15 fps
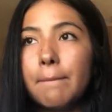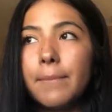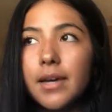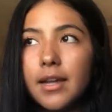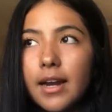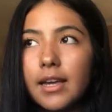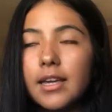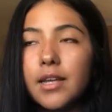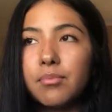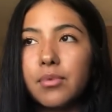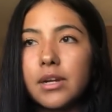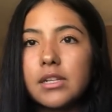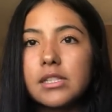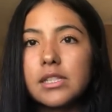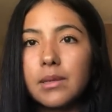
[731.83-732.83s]
but I can
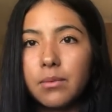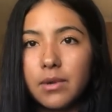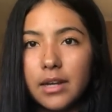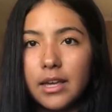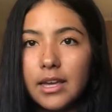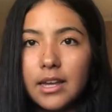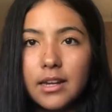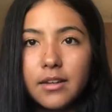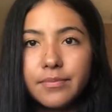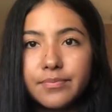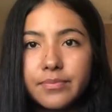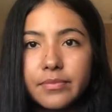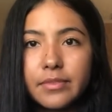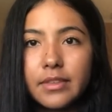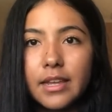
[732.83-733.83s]
bring someone in
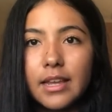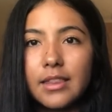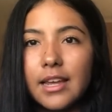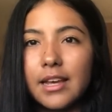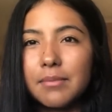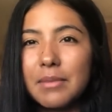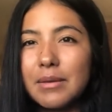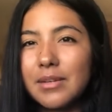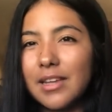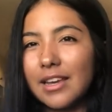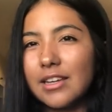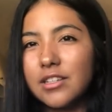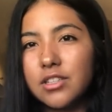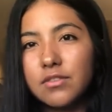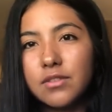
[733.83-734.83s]
and like maybe like
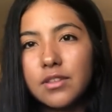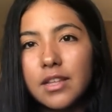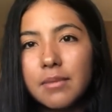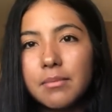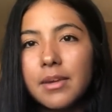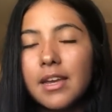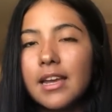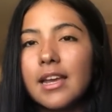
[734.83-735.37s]
interview them,